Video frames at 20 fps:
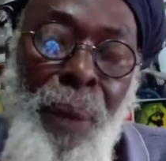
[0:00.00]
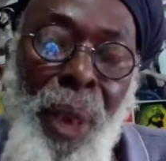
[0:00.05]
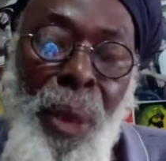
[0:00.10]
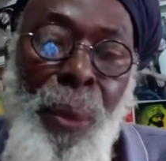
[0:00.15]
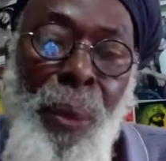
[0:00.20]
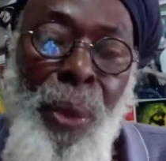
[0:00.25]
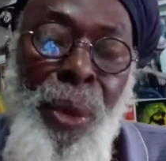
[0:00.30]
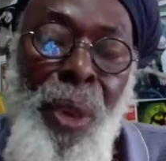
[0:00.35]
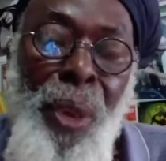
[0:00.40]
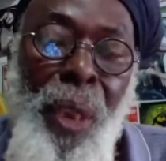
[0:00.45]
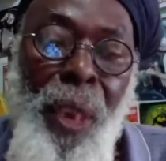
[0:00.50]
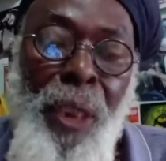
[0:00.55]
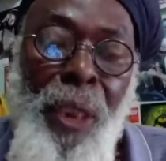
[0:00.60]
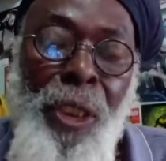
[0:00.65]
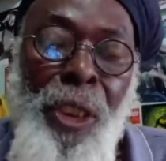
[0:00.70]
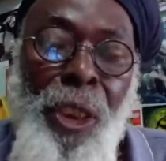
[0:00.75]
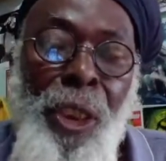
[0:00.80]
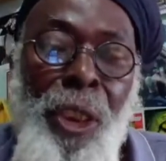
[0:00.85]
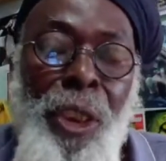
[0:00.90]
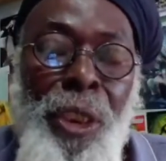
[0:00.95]
On the musical
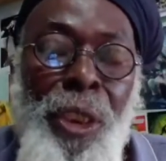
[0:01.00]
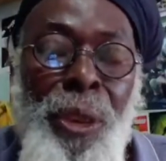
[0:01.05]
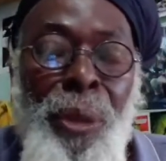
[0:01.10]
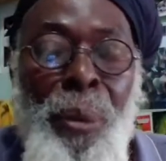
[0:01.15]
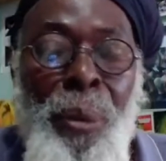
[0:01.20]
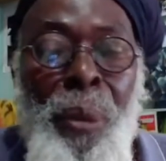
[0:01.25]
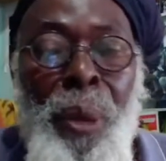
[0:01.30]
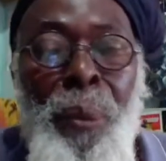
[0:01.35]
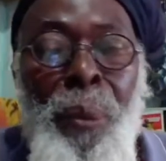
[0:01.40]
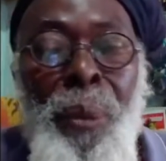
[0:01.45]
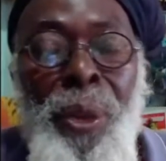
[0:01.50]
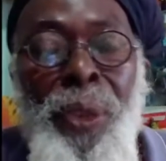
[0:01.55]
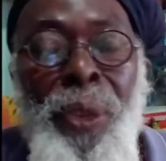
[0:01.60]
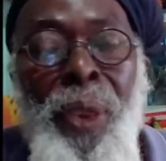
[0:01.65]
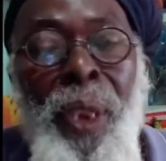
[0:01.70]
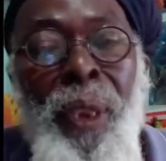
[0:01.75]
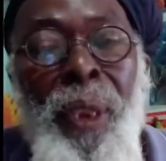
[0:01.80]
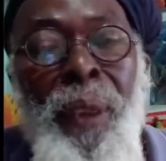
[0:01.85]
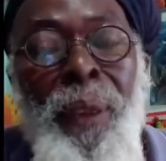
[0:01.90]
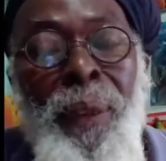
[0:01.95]
journey, remember,
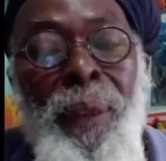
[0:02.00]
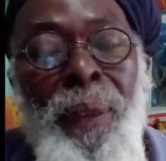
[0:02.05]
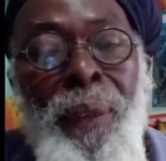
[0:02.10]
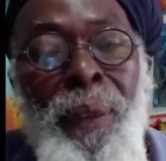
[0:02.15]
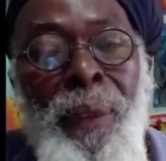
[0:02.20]
say,